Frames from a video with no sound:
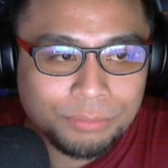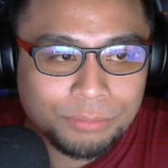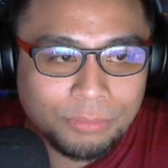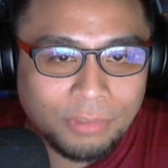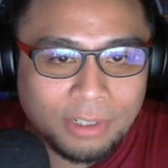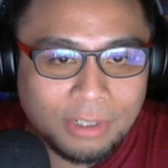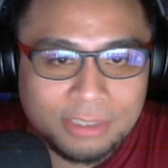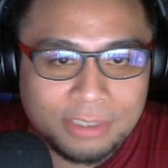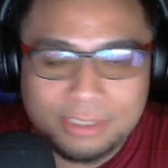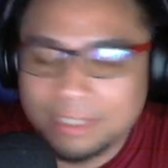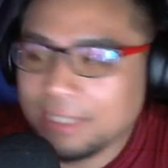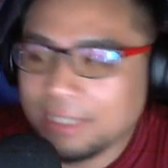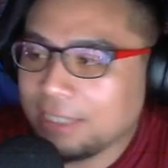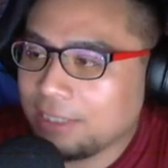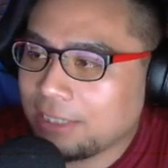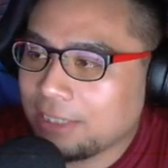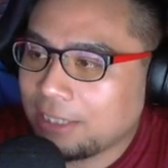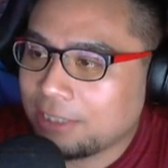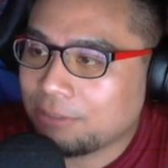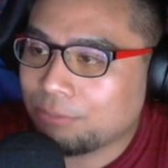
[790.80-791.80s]
say
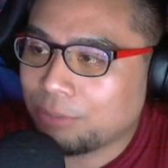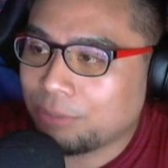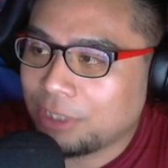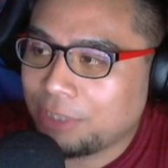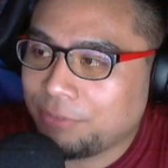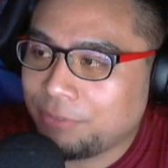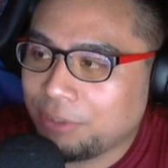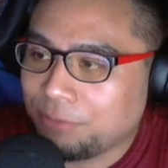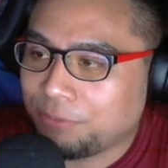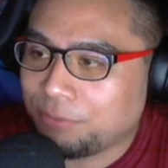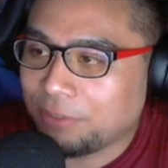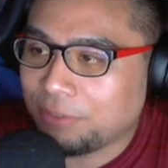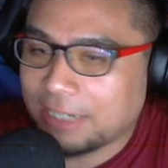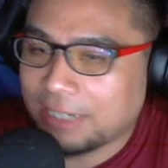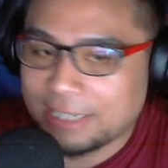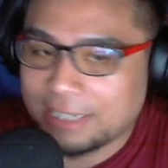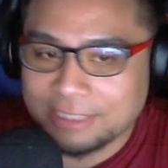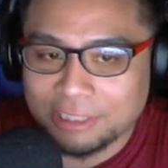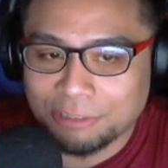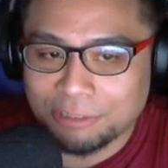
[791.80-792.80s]
that whatever you feed
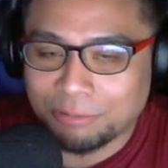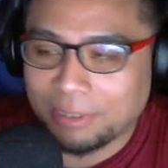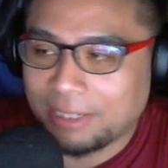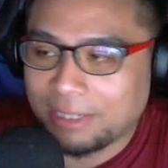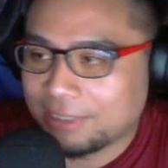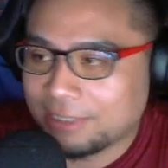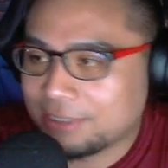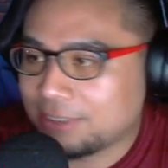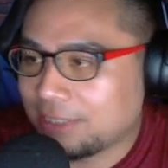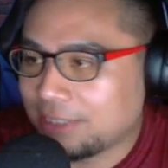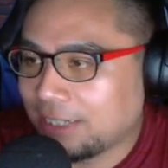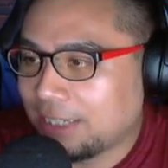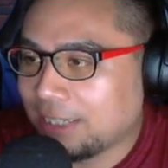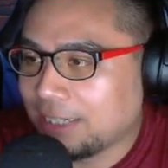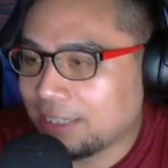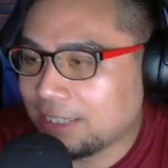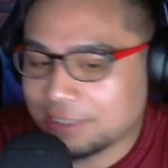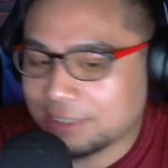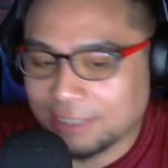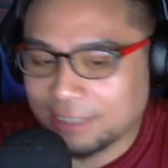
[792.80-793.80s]
has no weight. Say
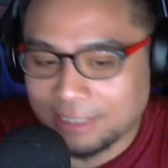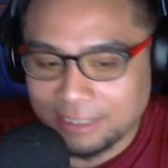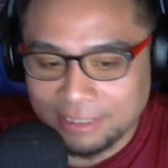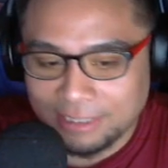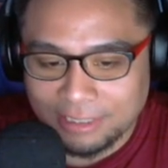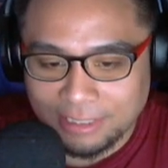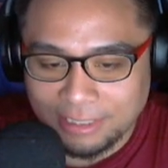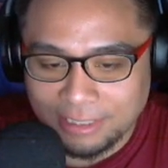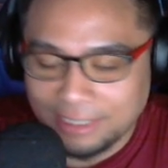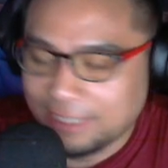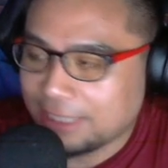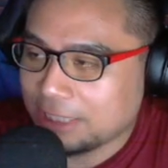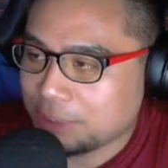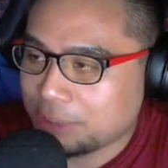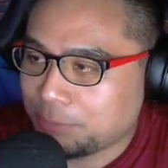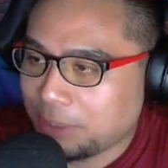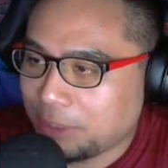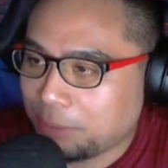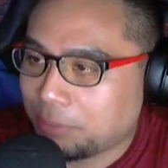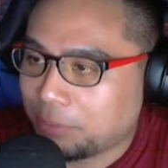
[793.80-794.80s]
it's like an
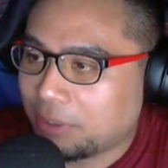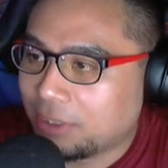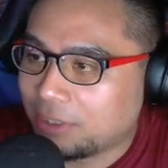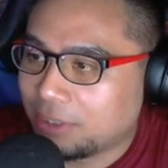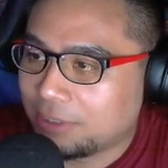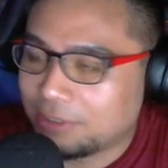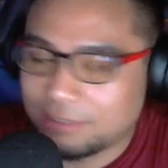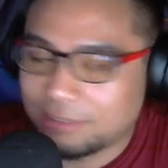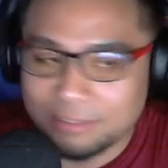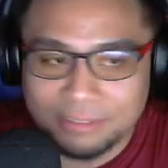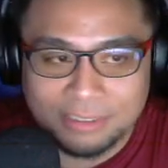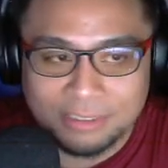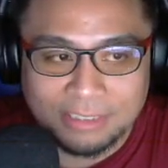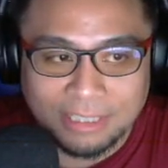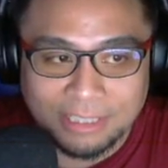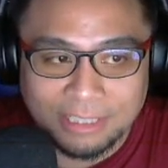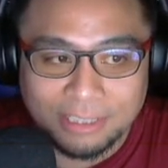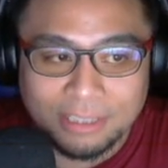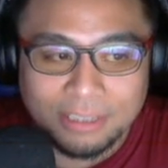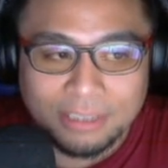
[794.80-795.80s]
EXP pot
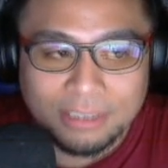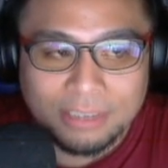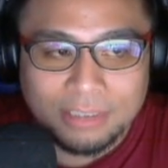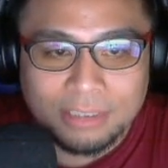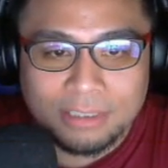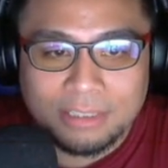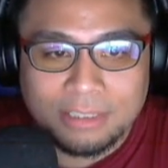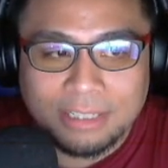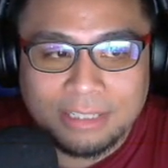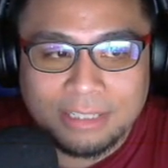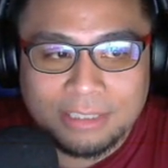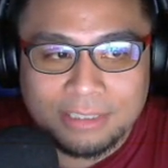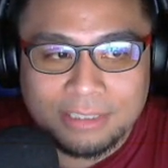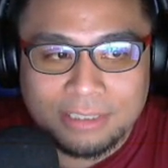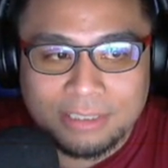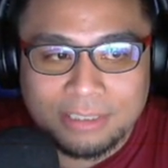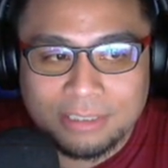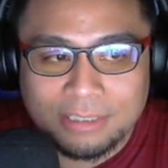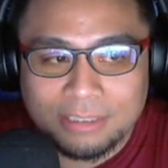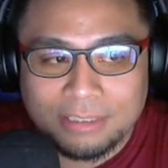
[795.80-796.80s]
instead. That
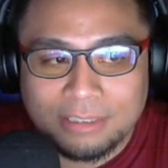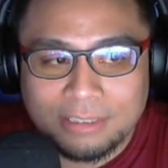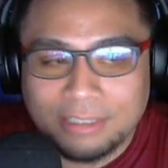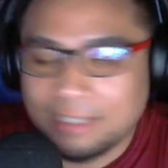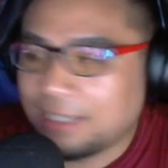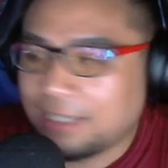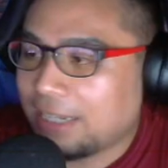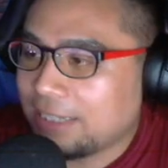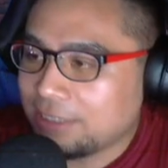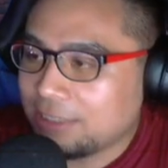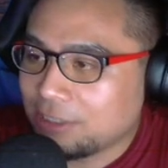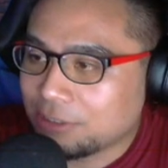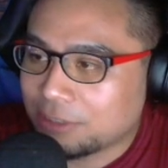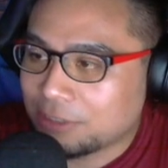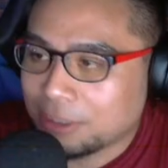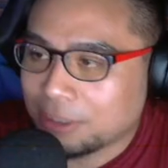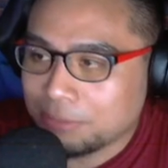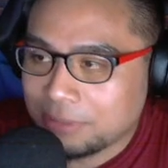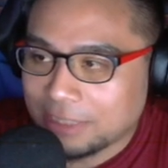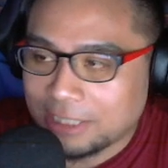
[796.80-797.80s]
thing has no
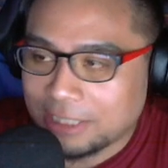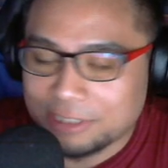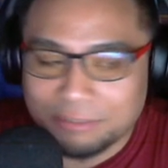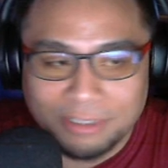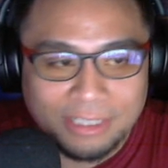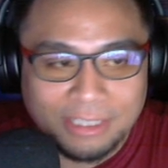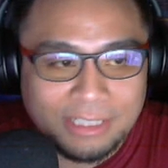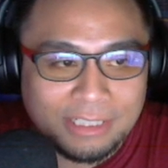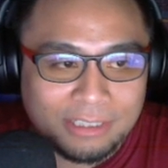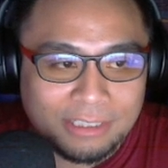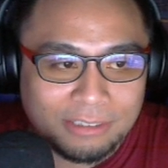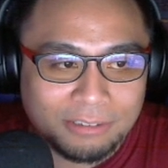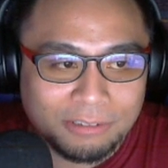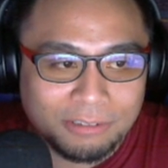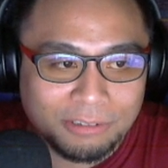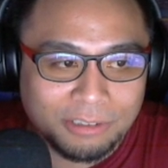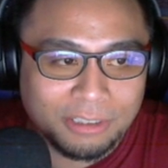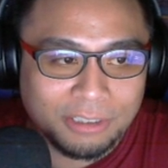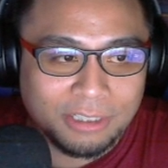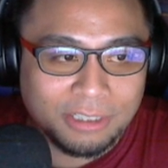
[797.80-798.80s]
substats, right?
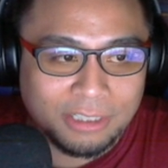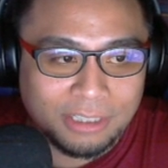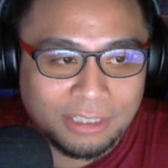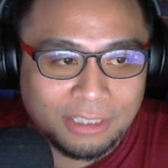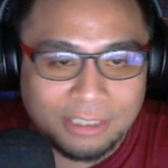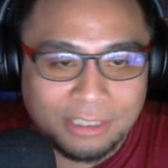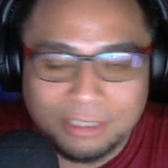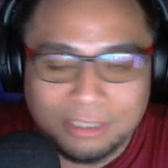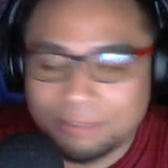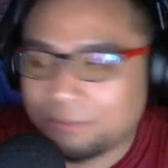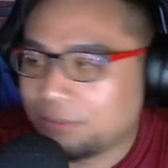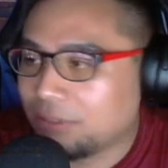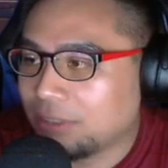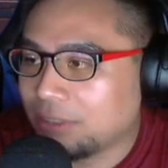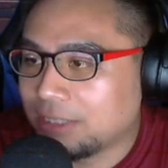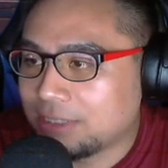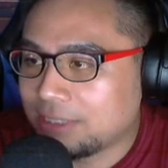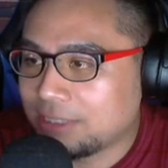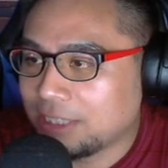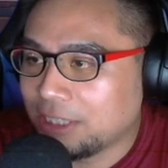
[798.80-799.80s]
Or
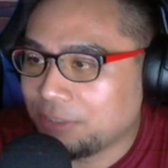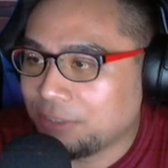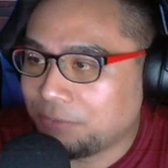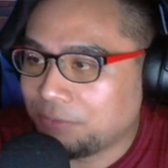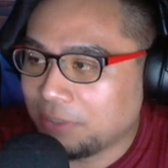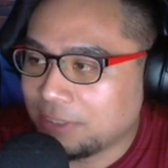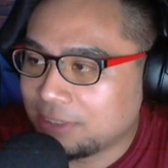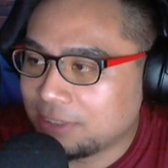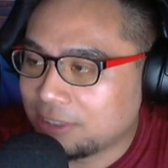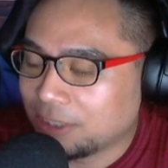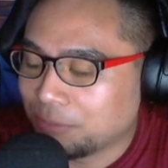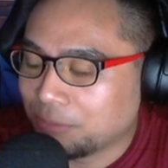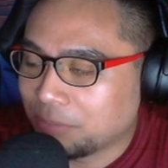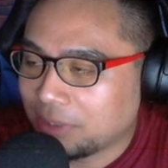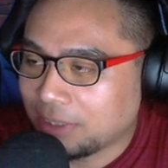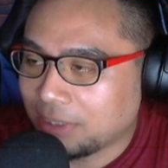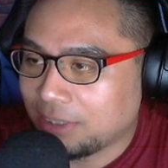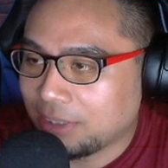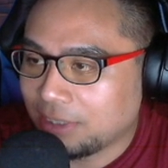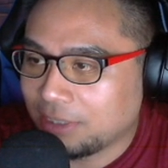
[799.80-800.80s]
let's say you feed
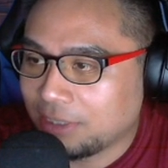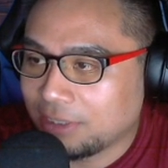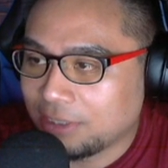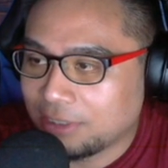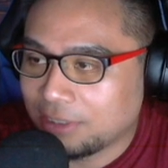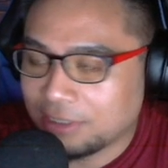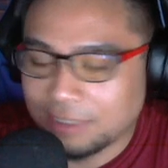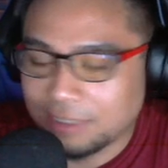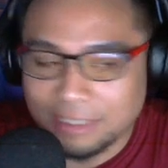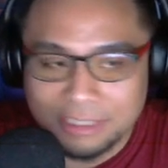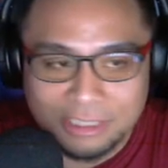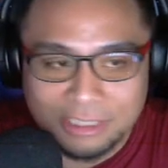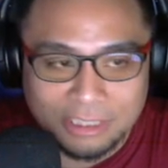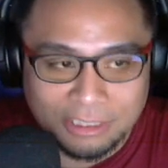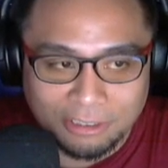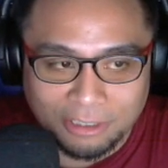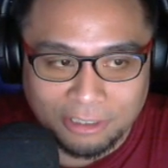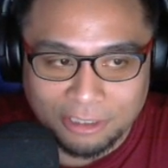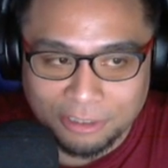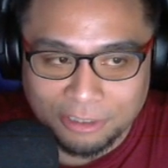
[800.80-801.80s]
something into
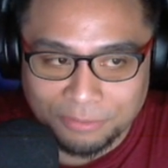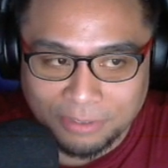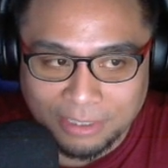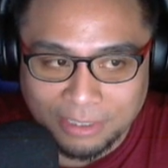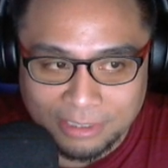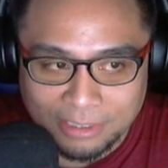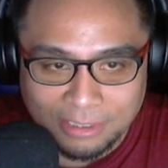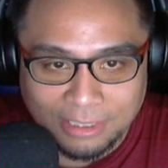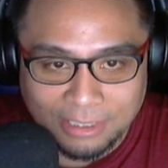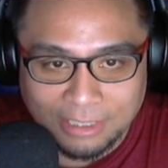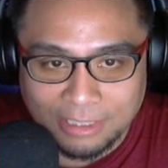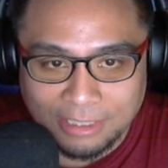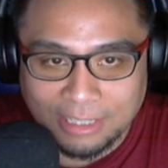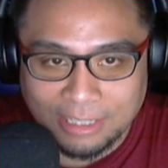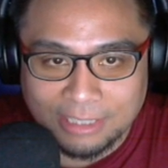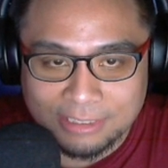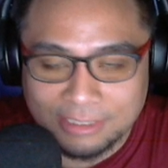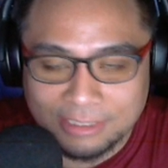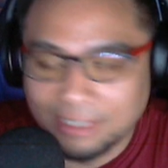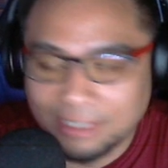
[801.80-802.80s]
your artifact that
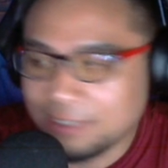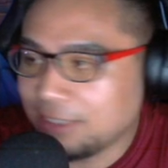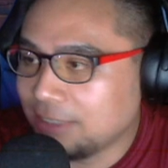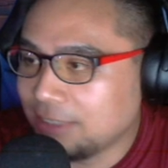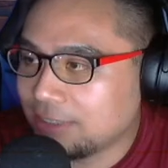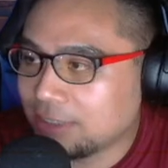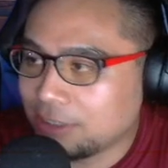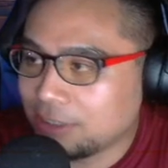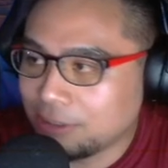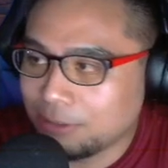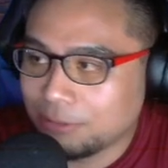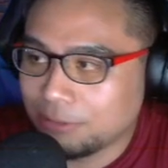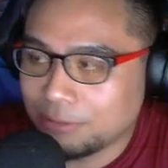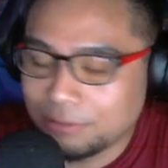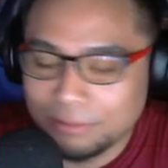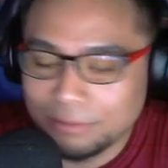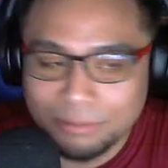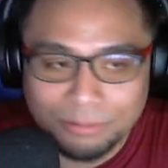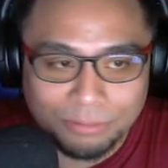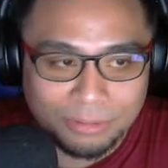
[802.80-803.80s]
has nothing to
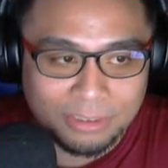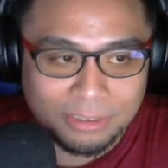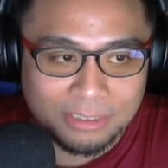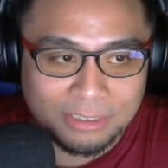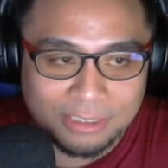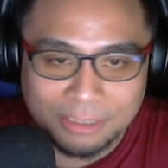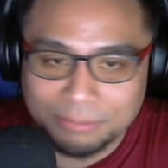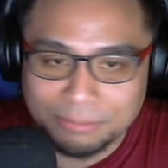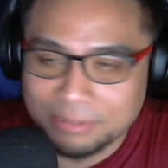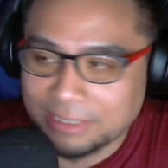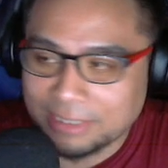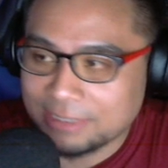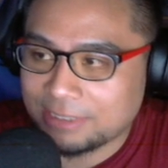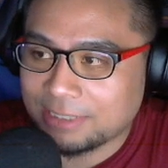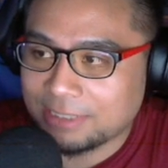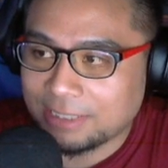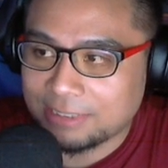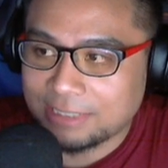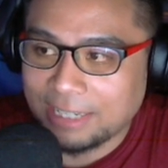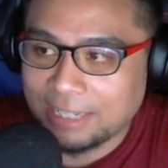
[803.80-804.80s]
do with the substats
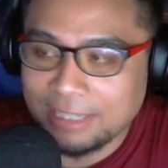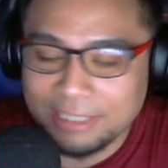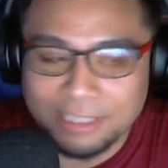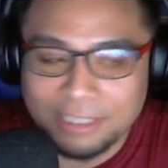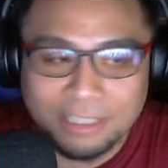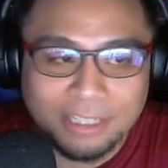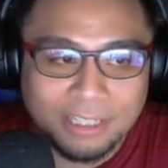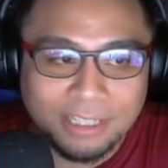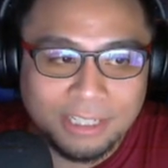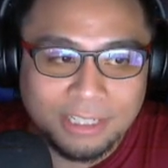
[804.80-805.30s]
that's added.